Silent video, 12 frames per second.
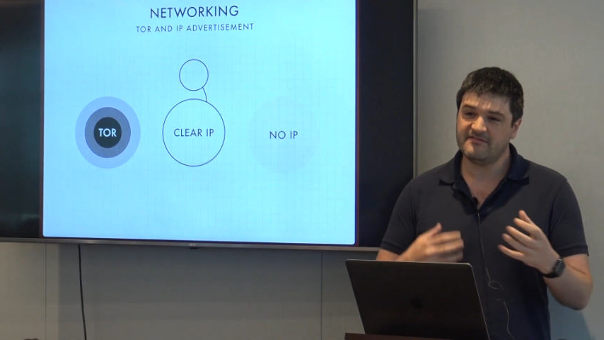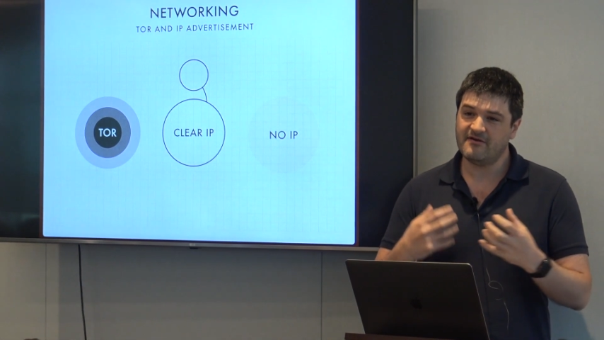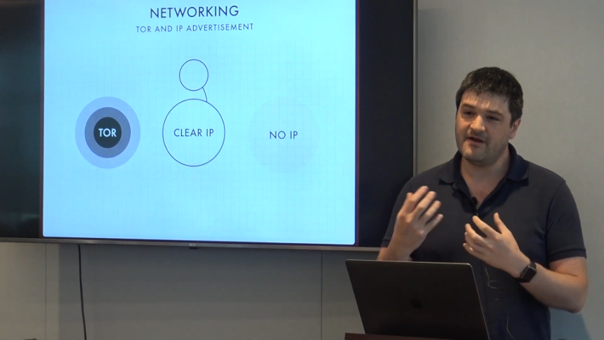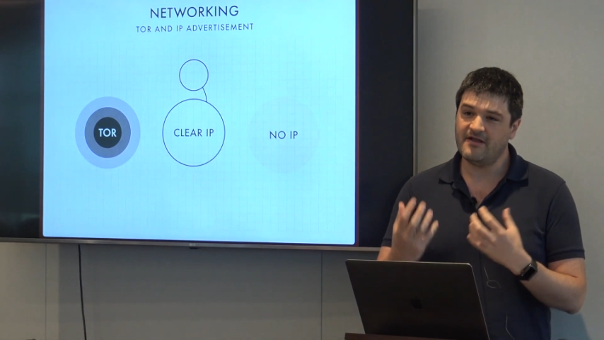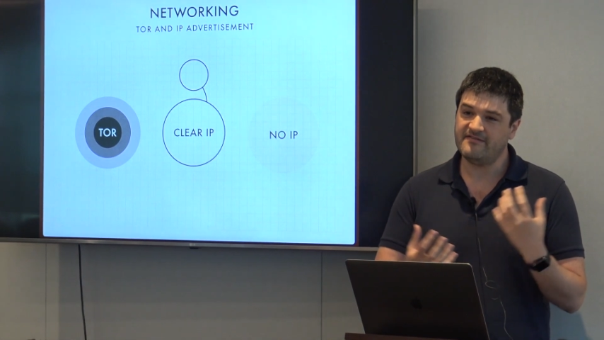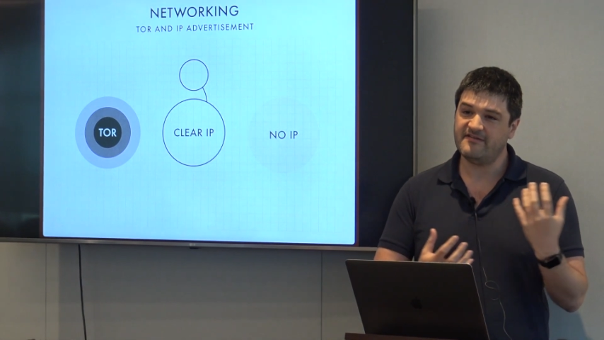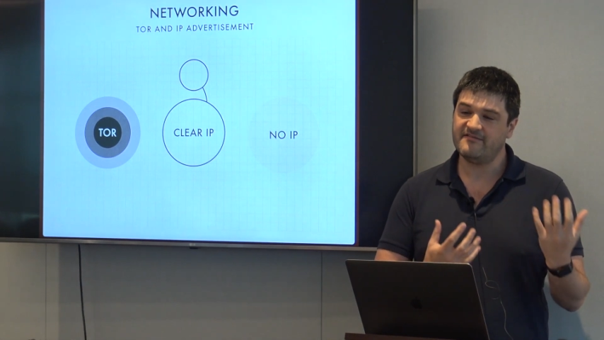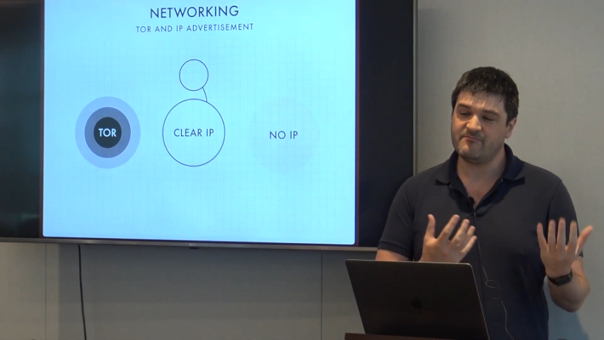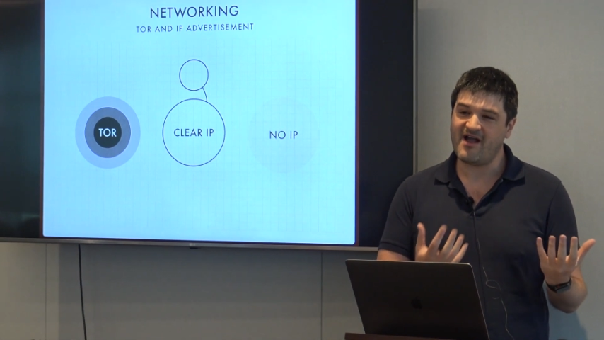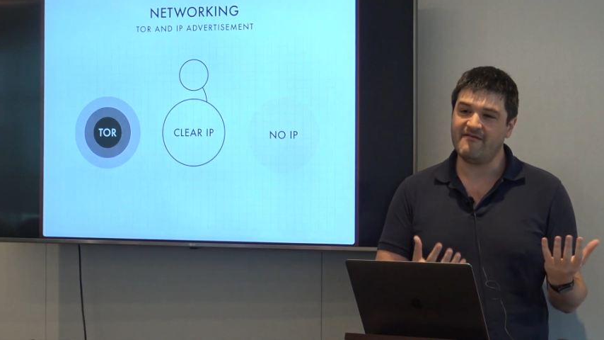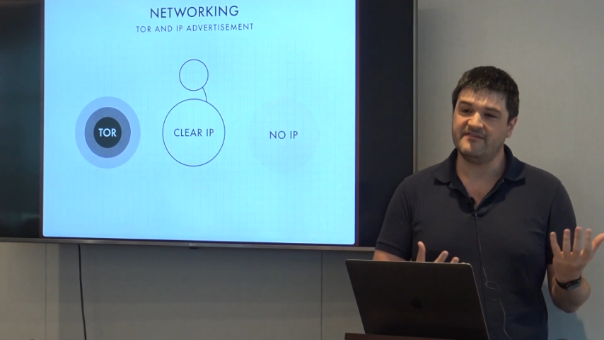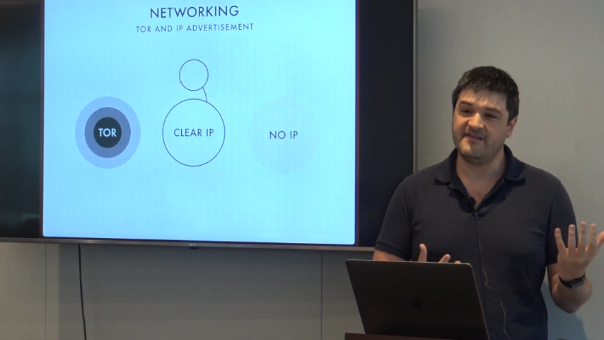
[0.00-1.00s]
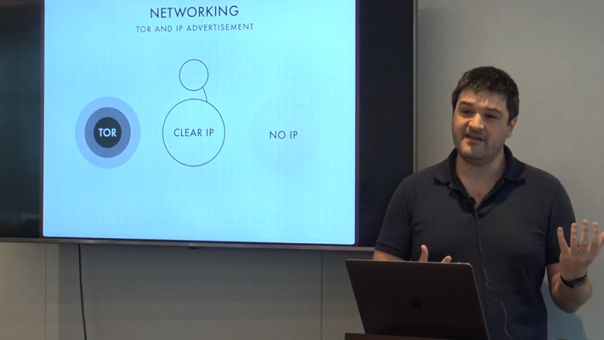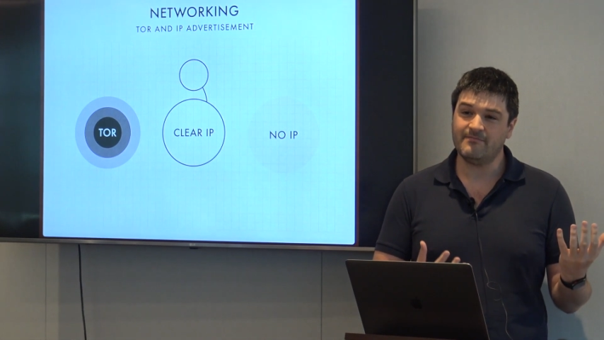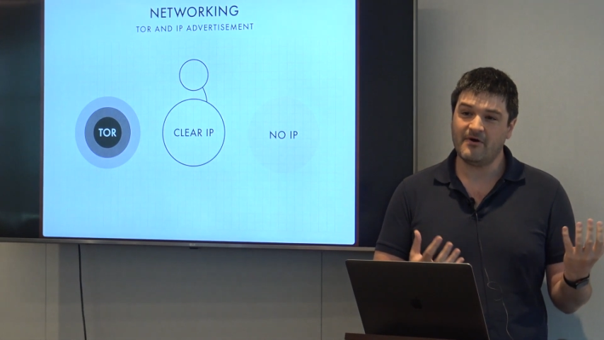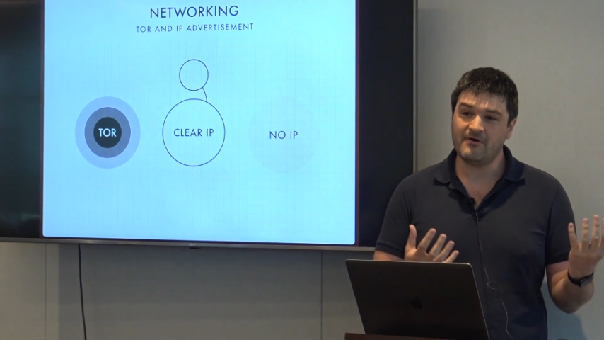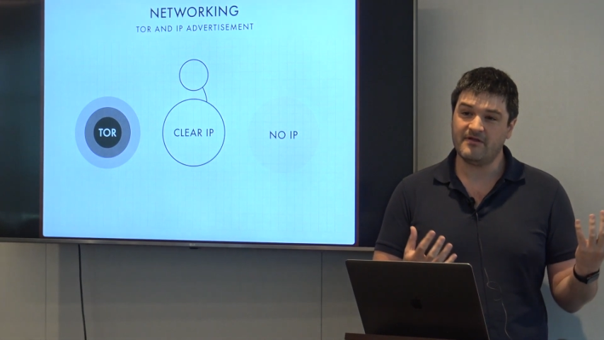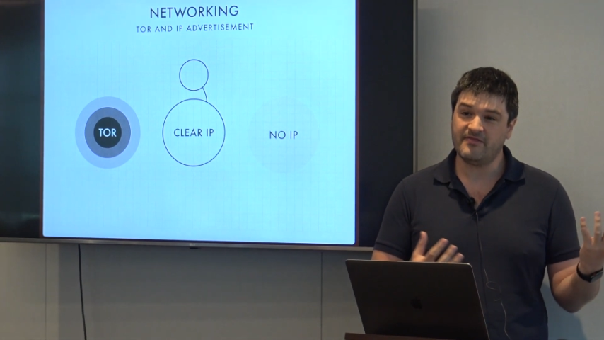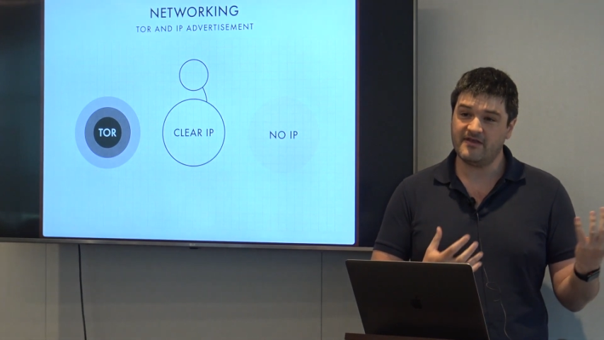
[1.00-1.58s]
there is this privacy component